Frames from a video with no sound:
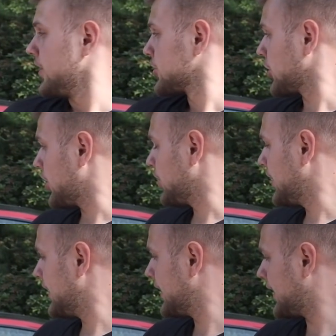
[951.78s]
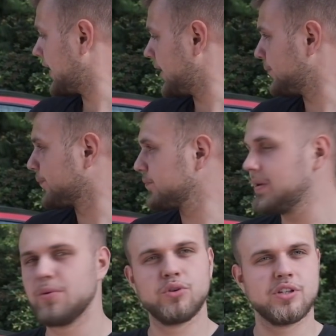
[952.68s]
So
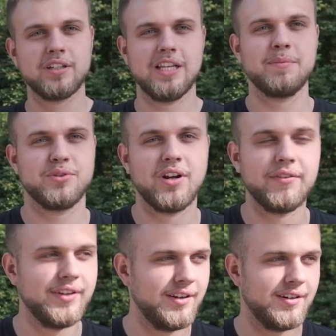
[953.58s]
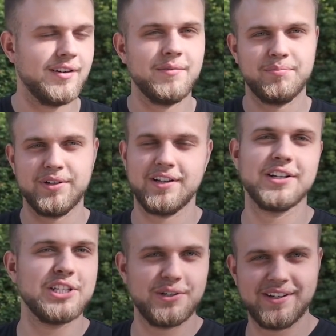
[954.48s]
maybe we'll start the episode off here, put it on a
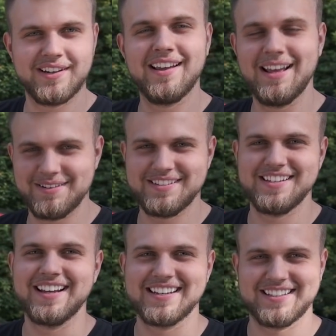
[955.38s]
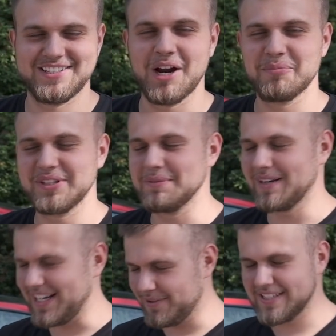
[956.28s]
towing, and see you guys at the shop with it. But
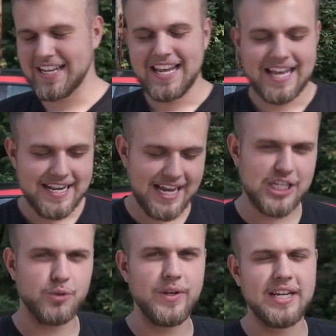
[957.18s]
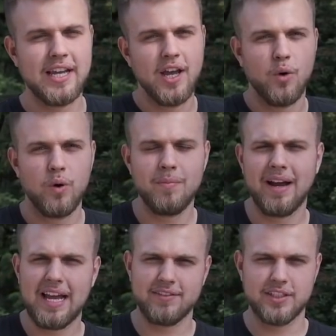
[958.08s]
anyways, next week we might
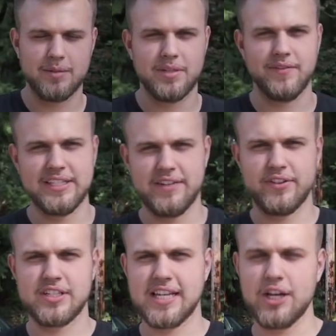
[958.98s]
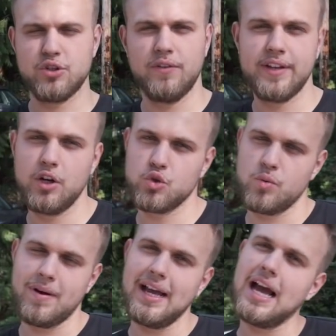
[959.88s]
have a little bit of a different schedule of videos. We
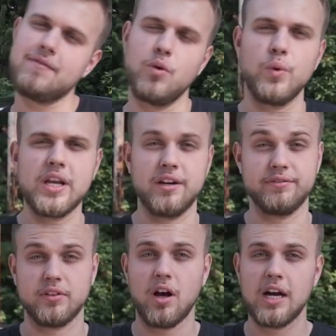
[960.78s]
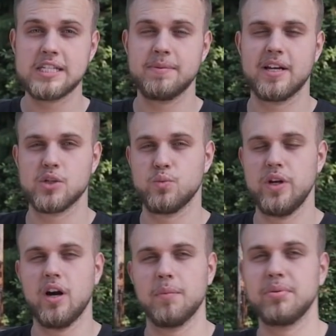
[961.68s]
might have a week of vlogs because we
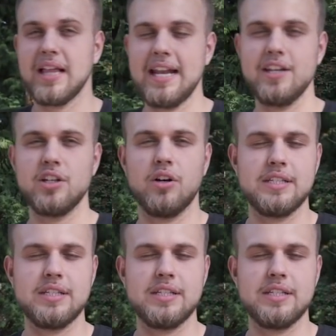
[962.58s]
are planning to go